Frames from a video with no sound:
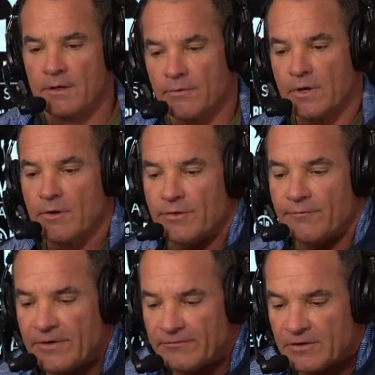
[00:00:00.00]
We'll go with the
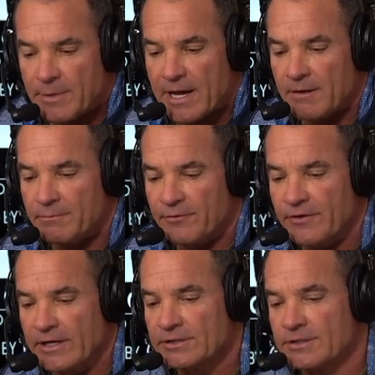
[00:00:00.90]
50-pound
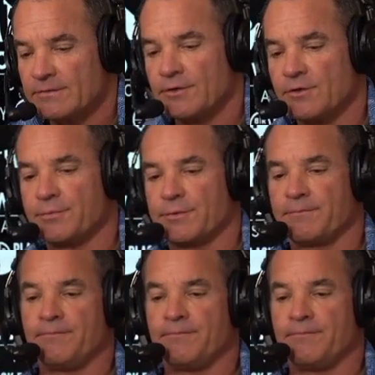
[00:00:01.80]
perfection loop.